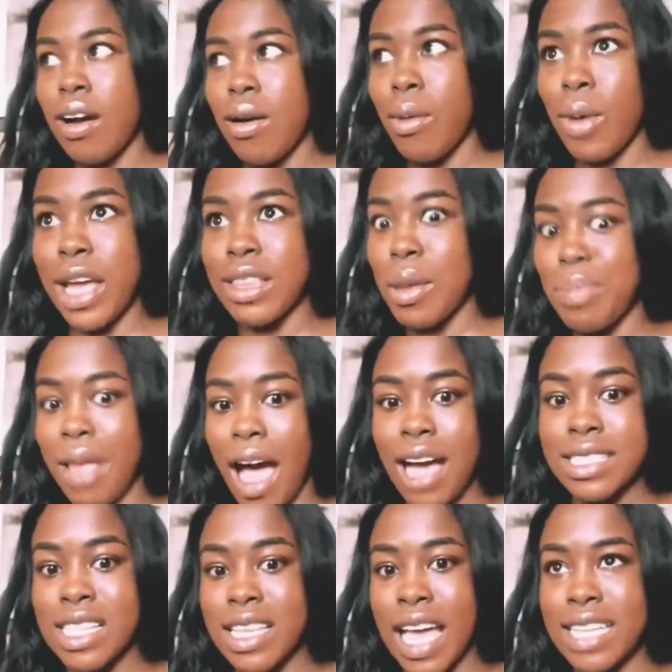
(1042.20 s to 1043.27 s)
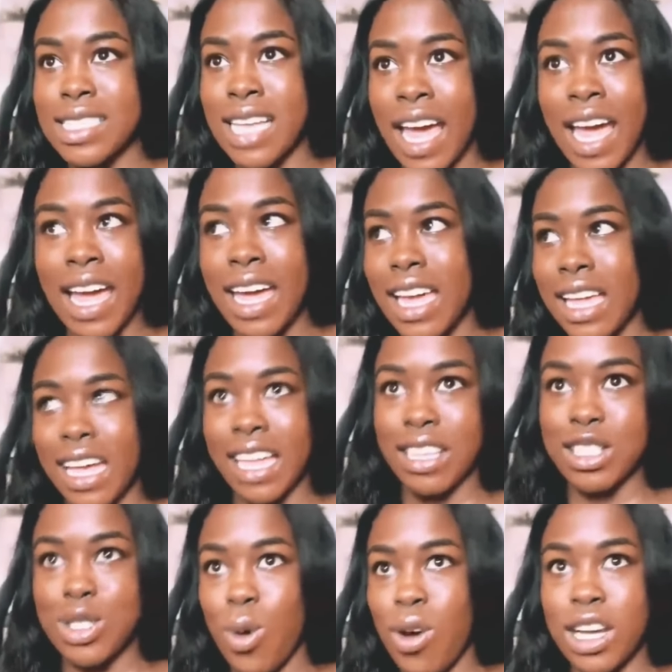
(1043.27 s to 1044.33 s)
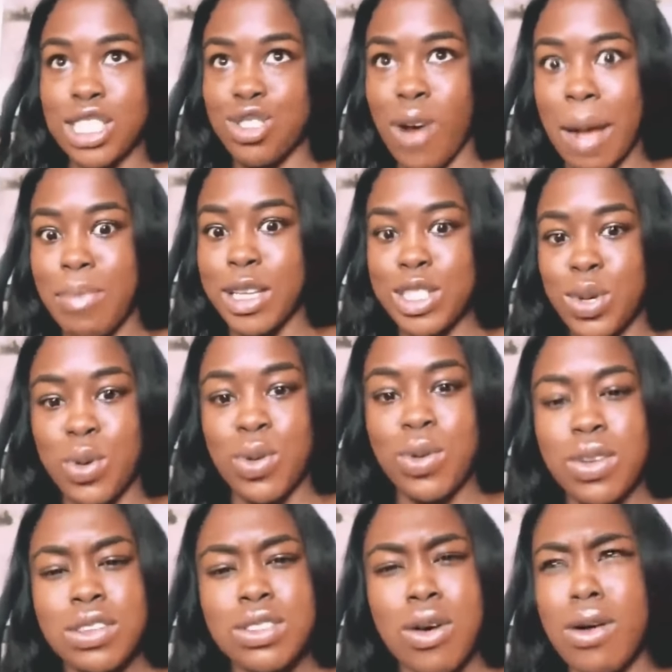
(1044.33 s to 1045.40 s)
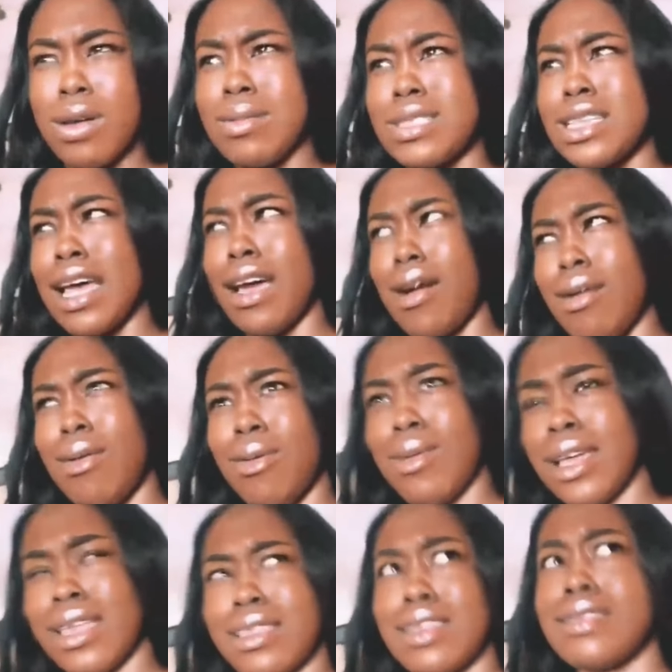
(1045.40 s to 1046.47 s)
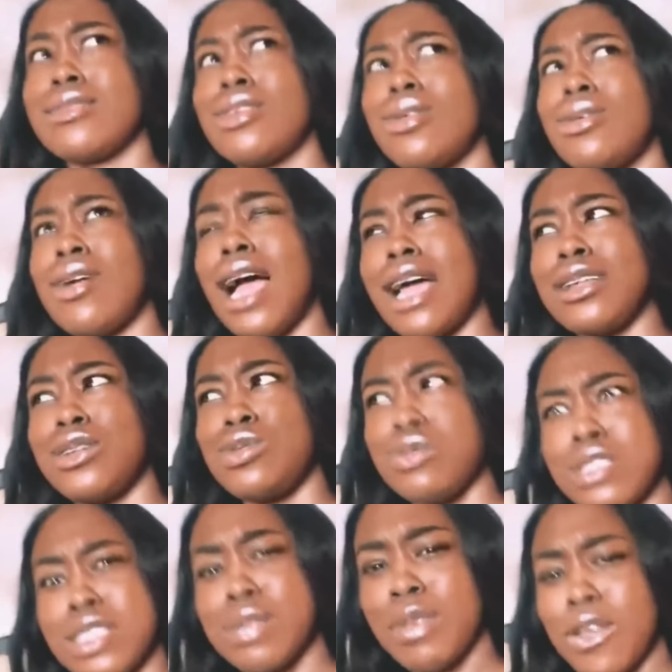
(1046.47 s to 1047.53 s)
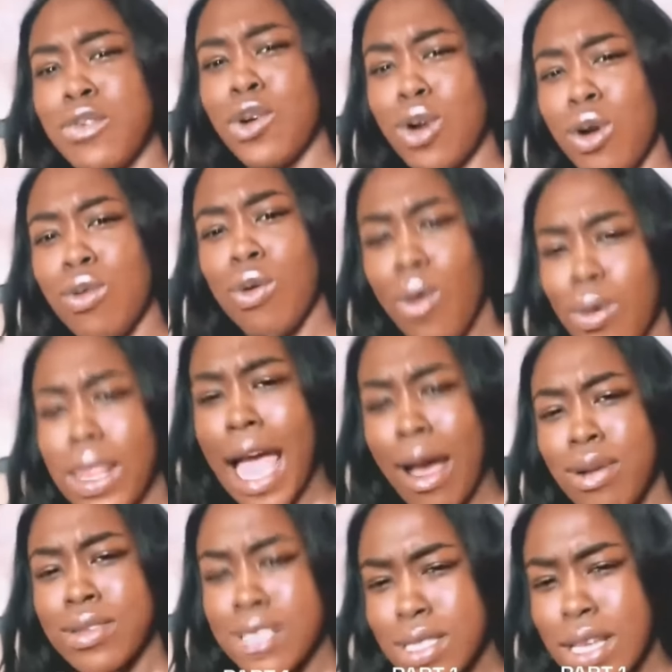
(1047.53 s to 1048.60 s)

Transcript: in the blogs the next day and the song is dropping too. So it was like, what? This girl kind of uses me for her rollouts.